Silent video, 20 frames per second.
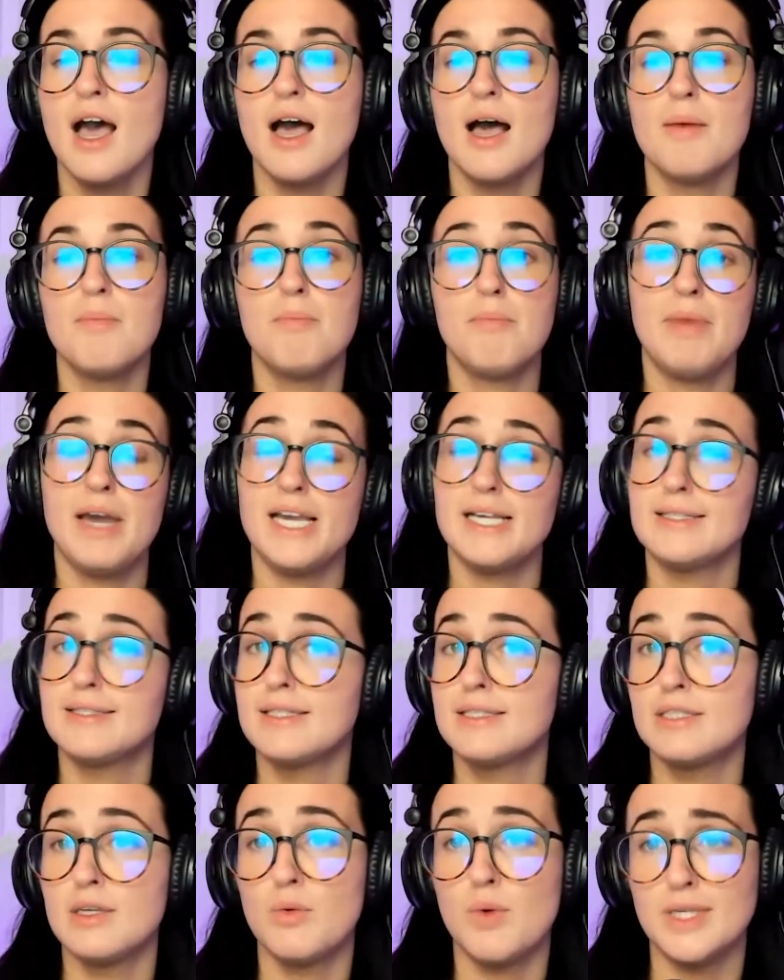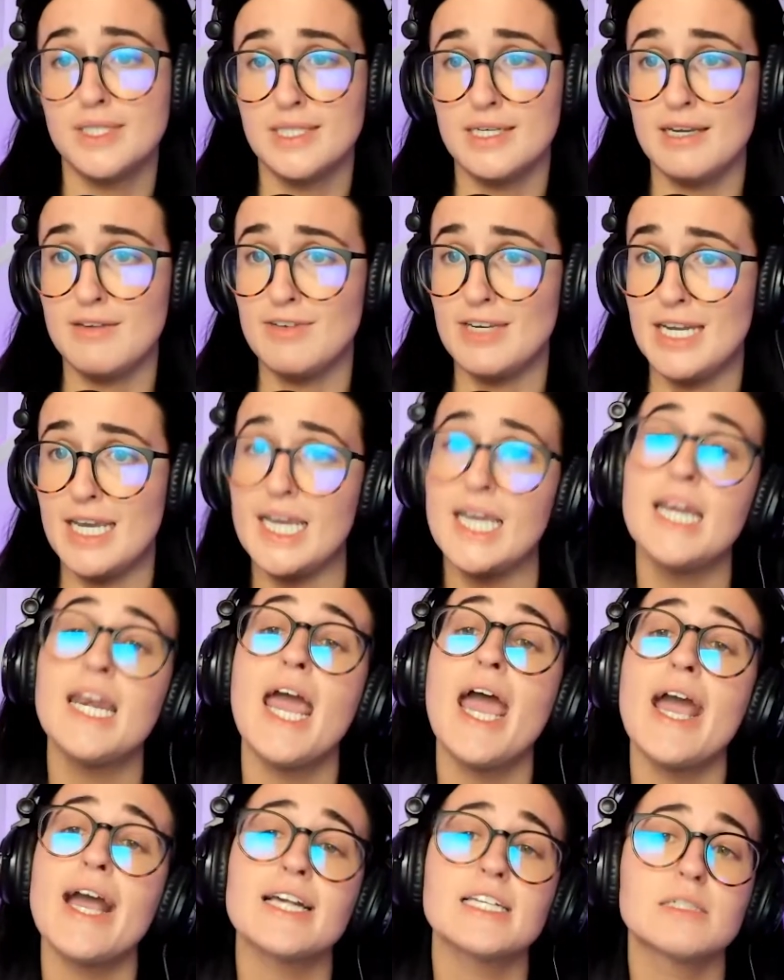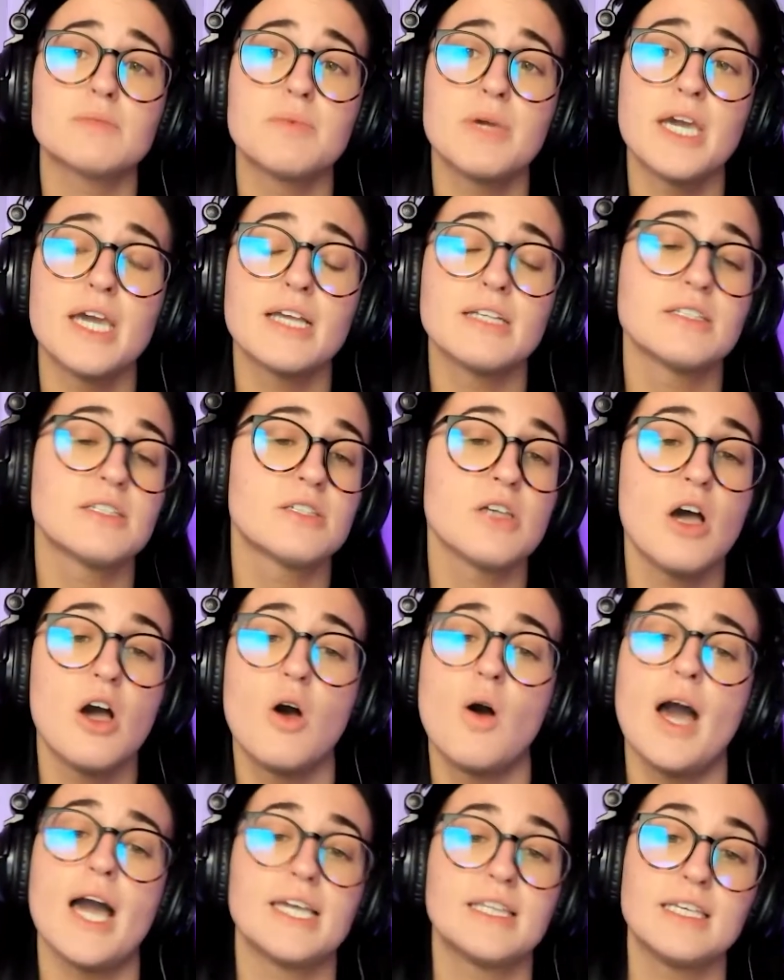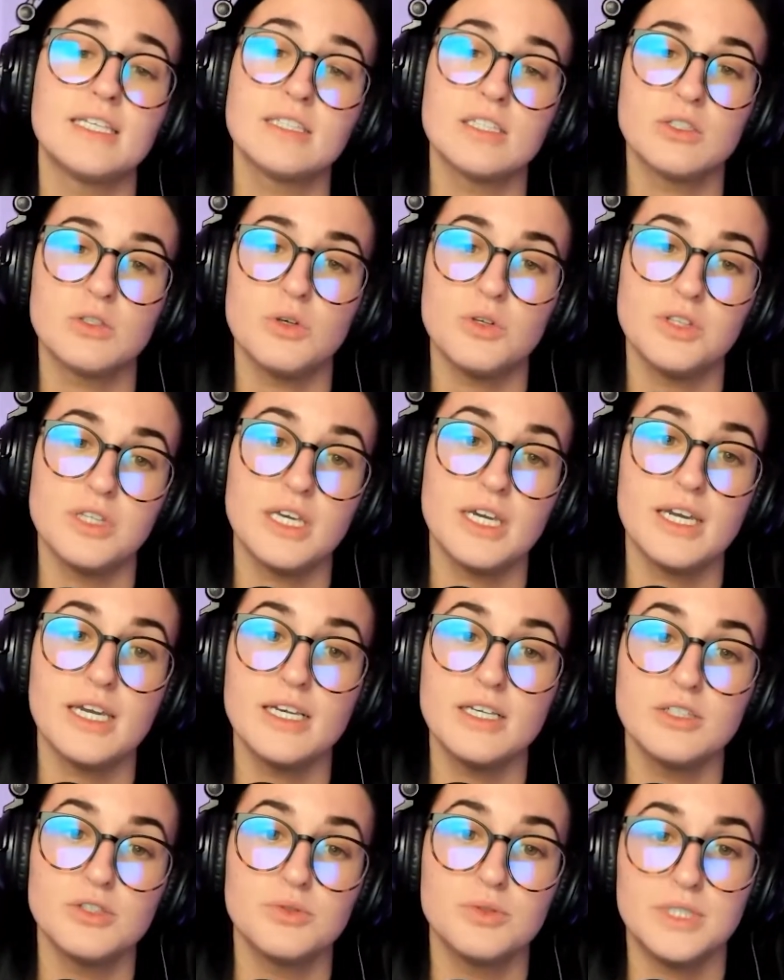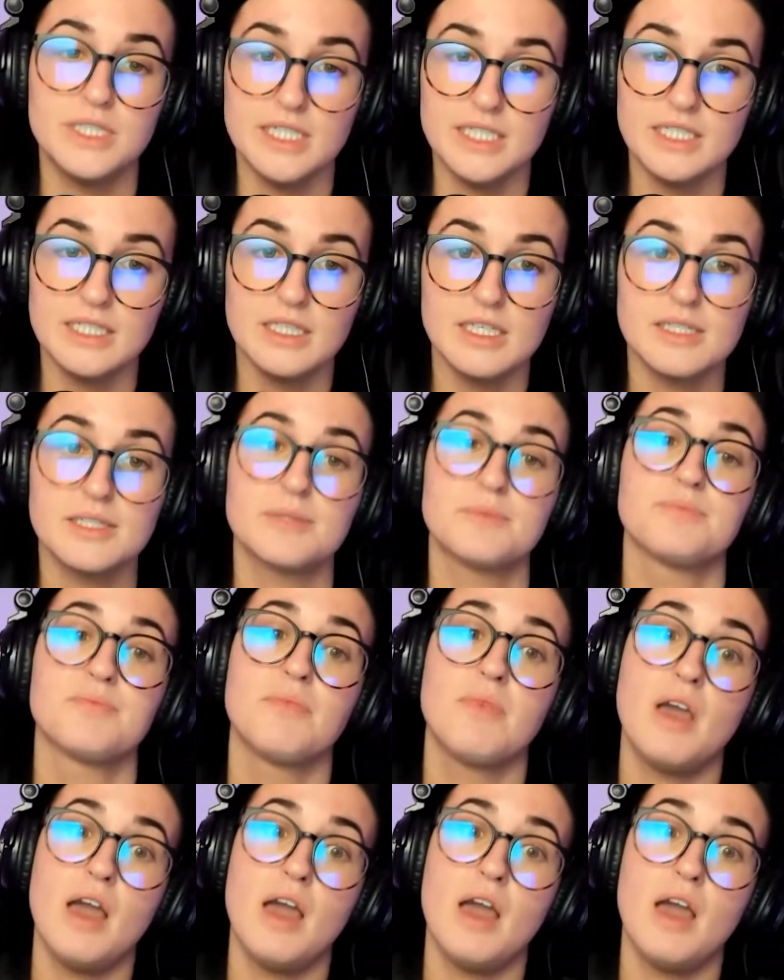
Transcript: Um, my assistant wasn't even in Aspen. So I think this whole thing is ridiculous.